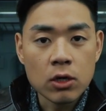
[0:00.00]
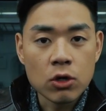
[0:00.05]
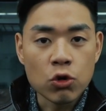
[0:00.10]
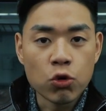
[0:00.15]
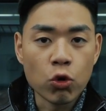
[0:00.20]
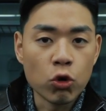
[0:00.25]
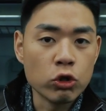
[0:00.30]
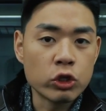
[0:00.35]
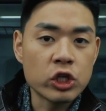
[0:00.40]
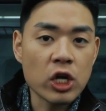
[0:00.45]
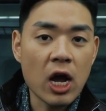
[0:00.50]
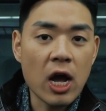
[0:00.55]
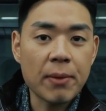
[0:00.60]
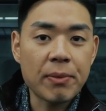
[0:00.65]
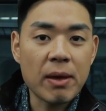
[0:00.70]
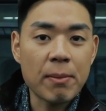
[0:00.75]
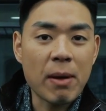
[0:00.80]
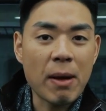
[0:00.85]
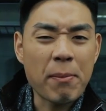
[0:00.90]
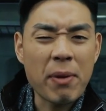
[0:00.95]
cool job
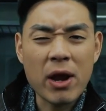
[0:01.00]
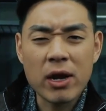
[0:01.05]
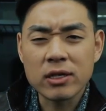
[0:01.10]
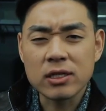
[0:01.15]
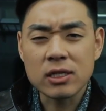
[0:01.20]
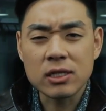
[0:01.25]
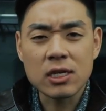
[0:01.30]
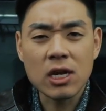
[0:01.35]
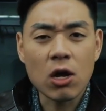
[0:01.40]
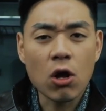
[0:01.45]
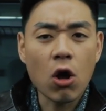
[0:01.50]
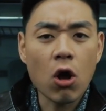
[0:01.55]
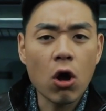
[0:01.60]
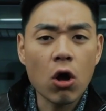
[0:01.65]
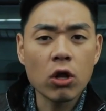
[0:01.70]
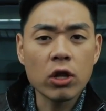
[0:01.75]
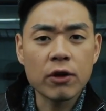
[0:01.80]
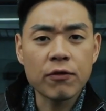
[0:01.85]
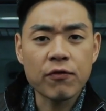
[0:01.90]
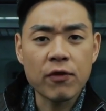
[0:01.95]
that my parents could tell
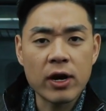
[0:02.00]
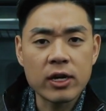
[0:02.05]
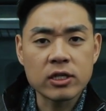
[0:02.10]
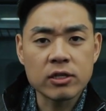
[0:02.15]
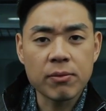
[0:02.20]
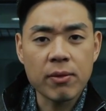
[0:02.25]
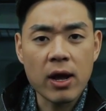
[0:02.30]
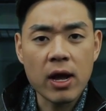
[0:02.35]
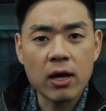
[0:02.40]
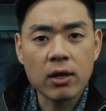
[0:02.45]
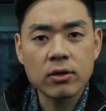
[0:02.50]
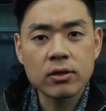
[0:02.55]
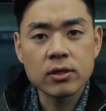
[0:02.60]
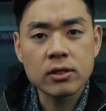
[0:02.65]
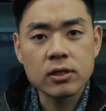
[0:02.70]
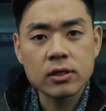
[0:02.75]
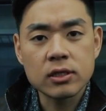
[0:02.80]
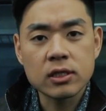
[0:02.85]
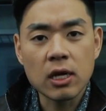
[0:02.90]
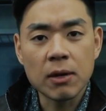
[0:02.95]
all their friends about,
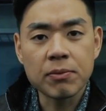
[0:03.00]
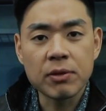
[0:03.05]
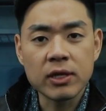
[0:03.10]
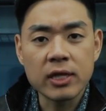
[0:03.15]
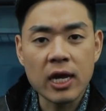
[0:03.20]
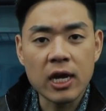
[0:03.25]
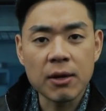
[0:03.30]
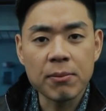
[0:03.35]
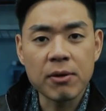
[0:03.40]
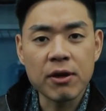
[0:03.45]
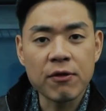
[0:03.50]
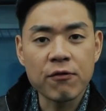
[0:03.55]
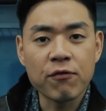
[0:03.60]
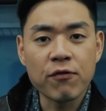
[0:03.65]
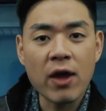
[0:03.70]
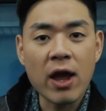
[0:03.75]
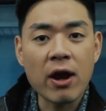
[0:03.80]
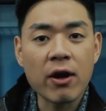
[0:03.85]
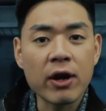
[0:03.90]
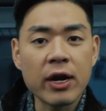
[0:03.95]
something they could be
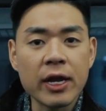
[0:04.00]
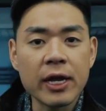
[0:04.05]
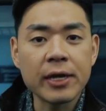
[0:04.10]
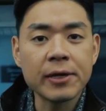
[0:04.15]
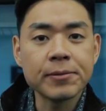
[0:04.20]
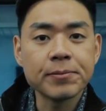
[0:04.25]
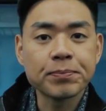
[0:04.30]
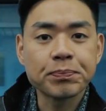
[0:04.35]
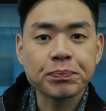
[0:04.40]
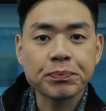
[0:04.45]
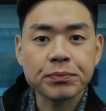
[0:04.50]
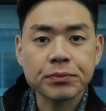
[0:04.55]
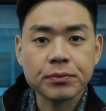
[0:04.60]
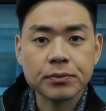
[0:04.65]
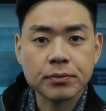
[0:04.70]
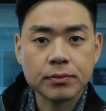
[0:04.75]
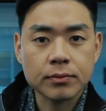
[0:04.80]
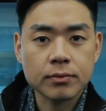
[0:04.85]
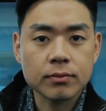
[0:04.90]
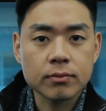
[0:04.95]
very
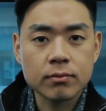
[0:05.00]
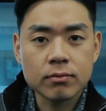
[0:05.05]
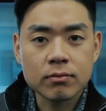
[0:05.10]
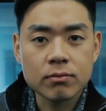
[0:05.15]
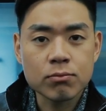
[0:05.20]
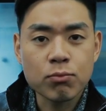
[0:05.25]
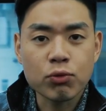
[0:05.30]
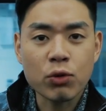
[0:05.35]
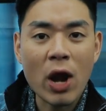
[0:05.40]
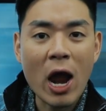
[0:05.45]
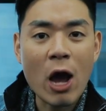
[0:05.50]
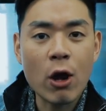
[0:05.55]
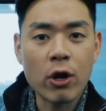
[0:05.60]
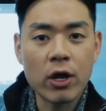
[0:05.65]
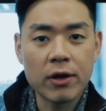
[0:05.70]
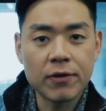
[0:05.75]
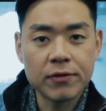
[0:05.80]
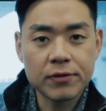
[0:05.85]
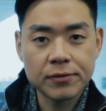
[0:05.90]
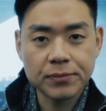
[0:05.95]
proud
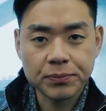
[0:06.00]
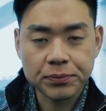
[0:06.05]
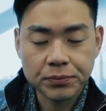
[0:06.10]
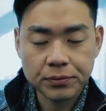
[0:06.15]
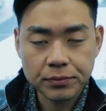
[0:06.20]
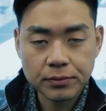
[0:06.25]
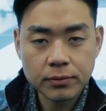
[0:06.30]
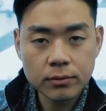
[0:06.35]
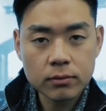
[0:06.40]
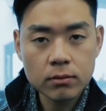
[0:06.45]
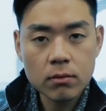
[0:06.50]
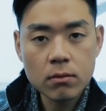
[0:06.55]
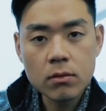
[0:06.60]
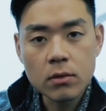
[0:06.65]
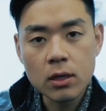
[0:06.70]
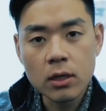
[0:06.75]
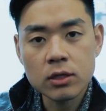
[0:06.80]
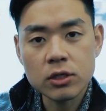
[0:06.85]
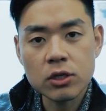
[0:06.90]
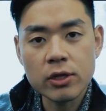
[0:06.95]
of.
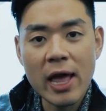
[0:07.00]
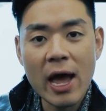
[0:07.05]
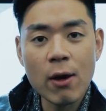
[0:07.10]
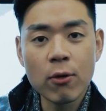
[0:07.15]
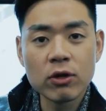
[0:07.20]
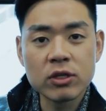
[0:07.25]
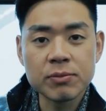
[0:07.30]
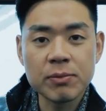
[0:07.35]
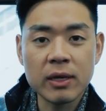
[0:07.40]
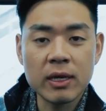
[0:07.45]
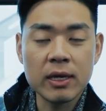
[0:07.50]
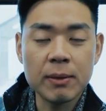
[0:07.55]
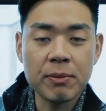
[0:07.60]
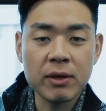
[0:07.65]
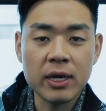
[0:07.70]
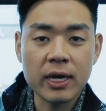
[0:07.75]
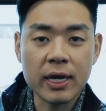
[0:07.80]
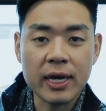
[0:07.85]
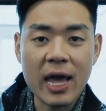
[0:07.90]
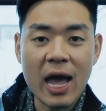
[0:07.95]
So that was me
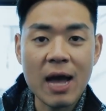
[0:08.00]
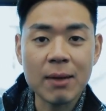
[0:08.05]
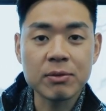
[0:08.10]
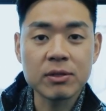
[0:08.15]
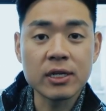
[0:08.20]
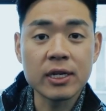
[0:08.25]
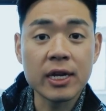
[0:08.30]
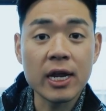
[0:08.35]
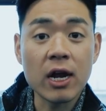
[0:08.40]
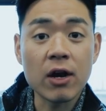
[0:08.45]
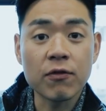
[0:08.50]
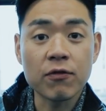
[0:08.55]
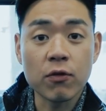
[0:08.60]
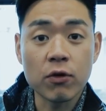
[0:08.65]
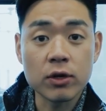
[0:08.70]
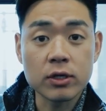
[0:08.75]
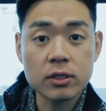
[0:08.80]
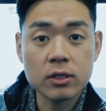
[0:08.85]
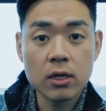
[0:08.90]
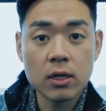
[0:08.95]
being a captain in the Air
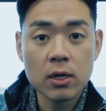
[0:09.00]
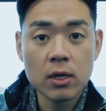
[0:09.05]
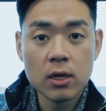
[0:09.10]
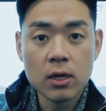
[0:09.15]
Force.